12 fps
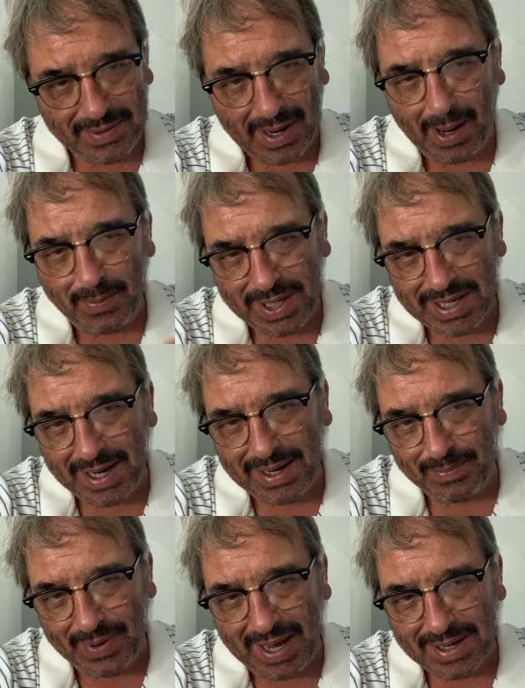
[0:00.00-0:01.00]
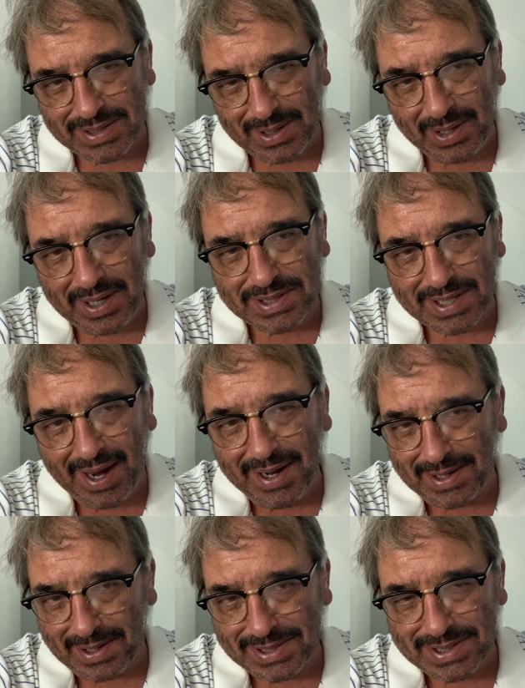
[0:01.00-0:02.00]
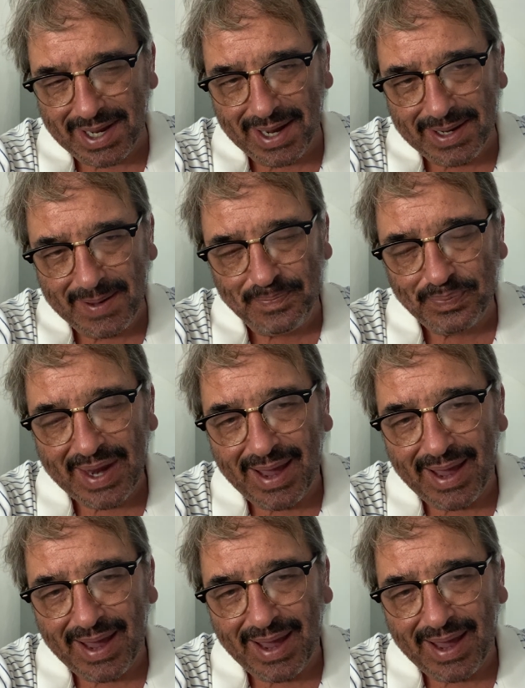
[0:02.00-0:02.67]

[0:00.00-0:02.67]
I'll be getting back to Lakeside in a second.